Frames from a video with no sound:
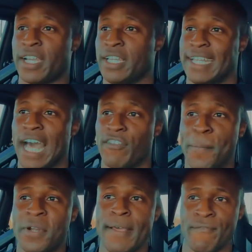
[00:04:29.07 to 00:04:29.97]
Now, if I
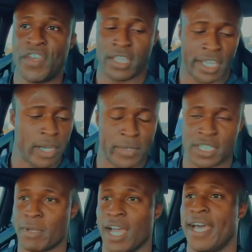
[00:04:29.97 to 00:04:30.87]
put it in 5th gear, which
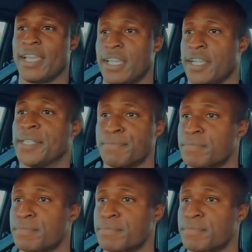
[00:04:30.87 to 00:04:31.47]
is my high gear,